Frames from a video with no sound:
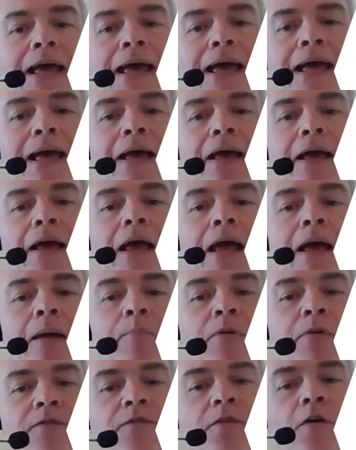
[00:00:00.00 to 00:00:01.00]
uh, uh,
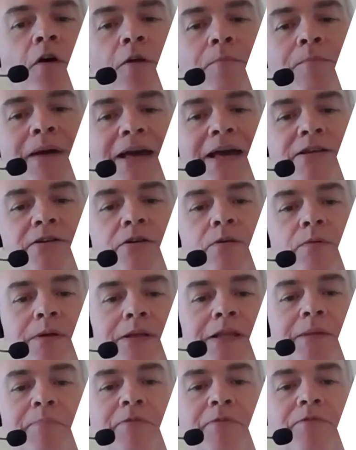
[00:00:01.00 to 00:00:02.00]
perform better
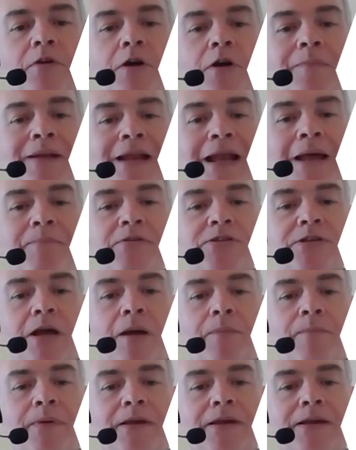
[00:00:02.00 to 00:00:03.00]
when they perform a
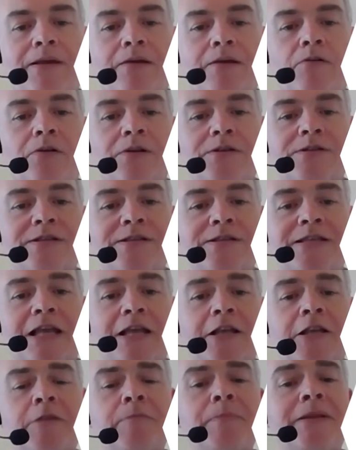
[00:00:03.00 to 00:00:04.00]
laparoscopic
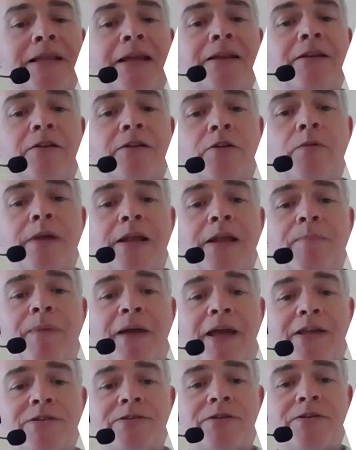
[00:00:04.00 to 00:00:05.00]
cholecystectomy than in a real
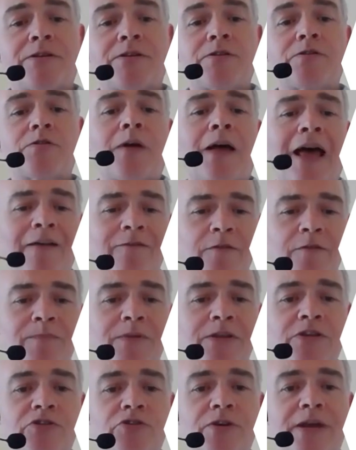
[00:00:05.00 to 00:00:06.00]
patient. So having
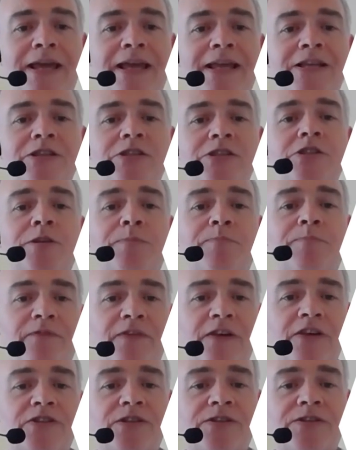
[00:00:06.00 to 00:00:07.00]
been trained to
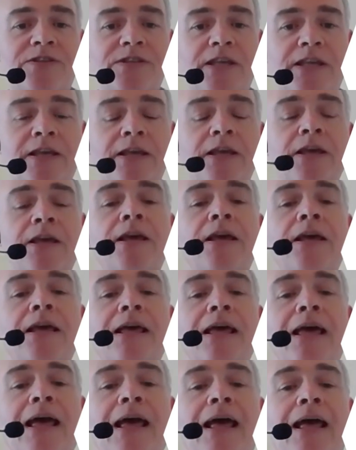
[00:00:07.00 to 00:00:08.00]
proficiency,
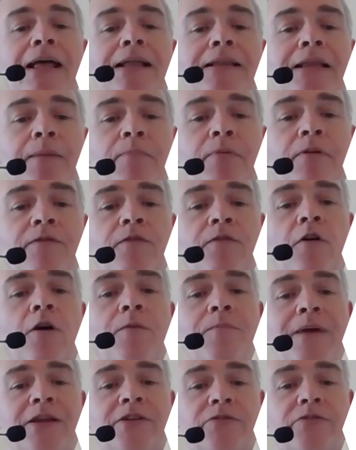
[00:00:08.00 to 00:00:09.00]
uh, they
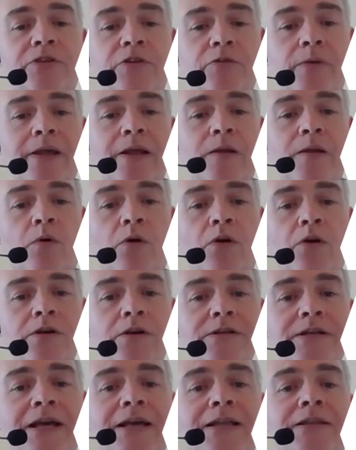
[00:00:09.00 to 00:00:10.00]
perform better in the real
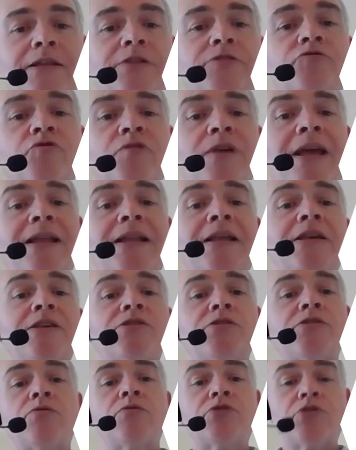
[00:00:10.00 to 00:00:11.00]
world than
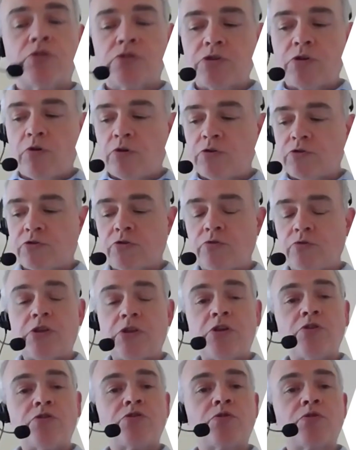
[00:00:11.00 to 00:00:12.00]
trainees who just go through the
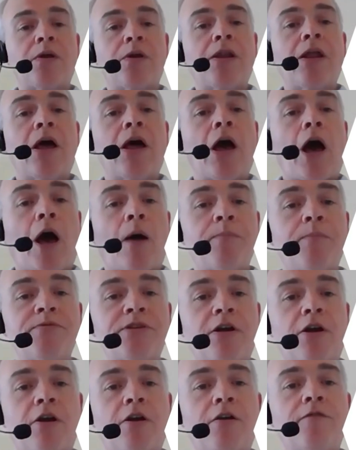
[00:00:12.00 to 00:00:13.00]
usual
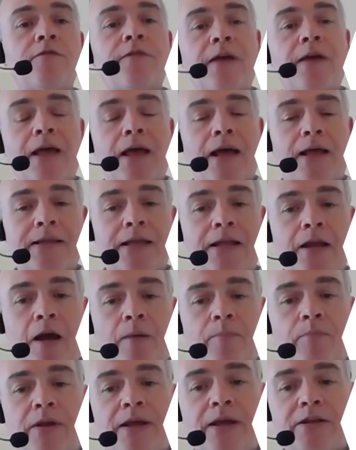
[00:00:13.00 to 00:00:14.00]
observe and then
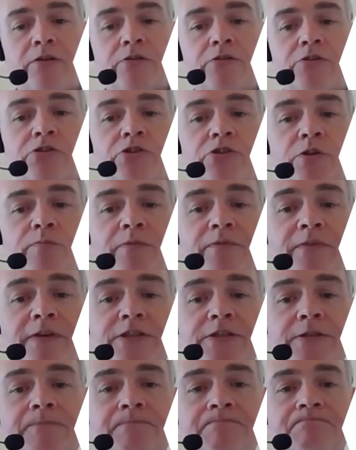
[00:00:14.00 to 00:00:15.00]
operate under
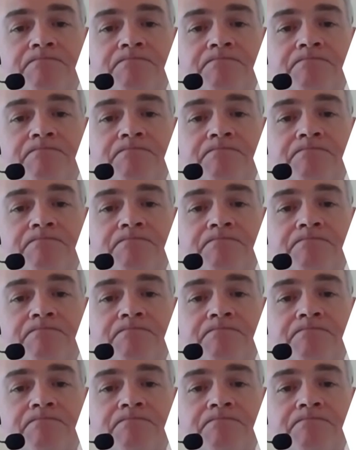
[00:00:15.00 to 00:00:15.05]
supervision.